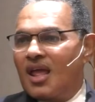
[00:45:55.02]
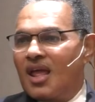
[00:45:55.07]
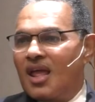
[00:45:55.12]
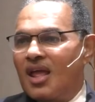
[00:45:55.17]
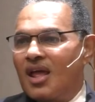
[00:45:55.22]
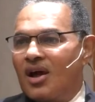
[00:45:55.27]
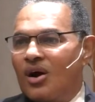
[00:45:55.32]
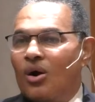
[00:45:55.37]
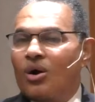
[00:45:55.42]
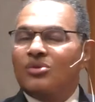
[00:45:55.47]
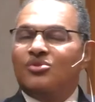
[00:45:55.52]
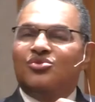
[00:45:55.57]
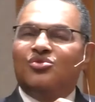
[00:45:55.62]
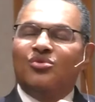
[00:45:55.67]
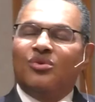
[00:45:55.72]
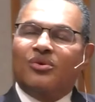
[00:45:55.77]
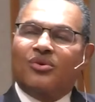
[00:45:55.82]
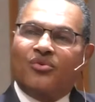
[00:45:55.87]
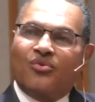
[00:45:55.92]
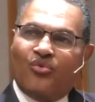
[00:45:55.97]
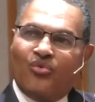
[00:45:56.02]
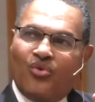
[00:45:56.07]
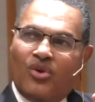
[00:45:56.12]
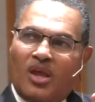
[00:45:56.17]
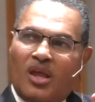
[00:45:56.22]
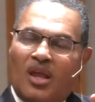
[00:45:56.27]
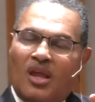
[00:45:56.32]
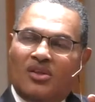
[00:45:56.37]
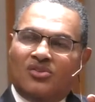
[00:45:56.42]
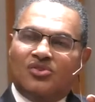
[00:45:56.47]
or to
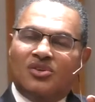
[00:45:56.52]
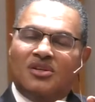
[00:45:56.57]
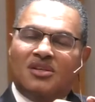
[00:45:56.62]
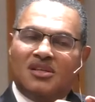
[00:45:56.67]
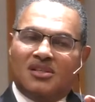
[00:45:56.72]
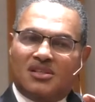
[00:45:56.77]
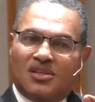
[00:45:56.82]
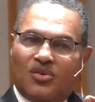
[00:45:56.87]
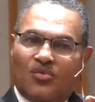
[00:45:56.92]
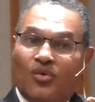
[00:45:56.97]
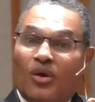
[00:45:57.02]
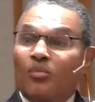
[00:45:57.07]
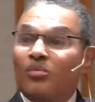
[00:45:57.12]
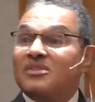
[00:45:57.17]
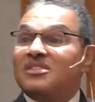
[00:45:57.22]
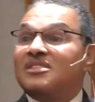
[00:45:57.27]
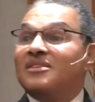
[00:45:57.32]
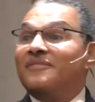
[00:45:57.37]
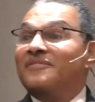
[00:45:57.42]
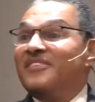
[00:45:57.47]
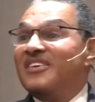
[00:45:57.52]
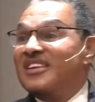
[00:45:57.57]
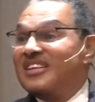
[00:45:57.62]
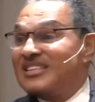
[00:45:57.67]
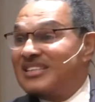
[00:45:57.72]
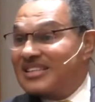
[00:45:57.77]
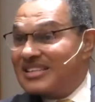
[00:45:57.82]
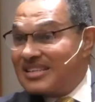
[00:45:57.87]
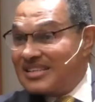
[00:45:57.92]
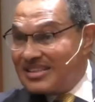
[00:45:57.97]
agree to disagree with
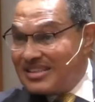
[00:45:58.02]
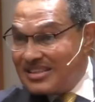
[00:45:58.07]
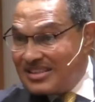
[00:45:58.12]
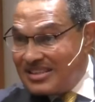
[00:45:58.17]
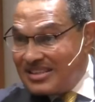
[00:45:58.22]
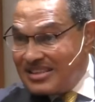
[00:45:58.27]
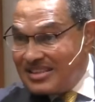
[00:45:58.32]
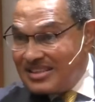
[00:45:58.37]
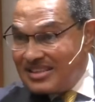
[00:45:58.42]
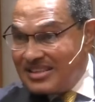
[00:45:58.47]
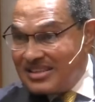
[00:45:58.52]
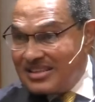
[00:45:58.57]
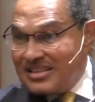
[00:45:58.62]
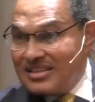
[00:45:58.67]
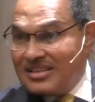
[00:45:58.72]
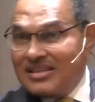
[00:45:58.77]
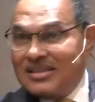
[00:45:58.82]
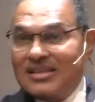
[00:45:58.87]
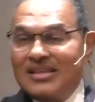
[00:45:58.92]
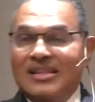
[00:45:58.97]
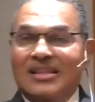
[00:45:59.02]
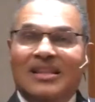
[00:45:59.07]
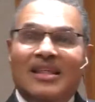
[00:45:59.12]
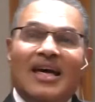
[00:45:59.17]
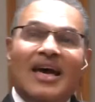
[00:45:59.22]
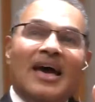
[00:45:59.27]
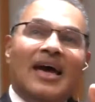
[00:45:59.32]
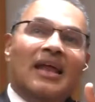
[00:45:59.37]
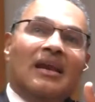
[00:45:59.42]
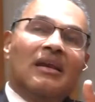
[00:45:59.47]
civility.
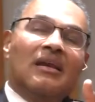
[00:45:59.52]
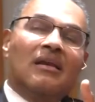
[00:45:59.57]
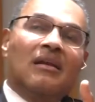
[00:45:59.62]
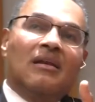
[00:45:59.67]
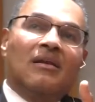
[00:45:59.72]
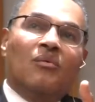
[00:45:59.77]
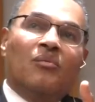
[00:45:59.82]
That we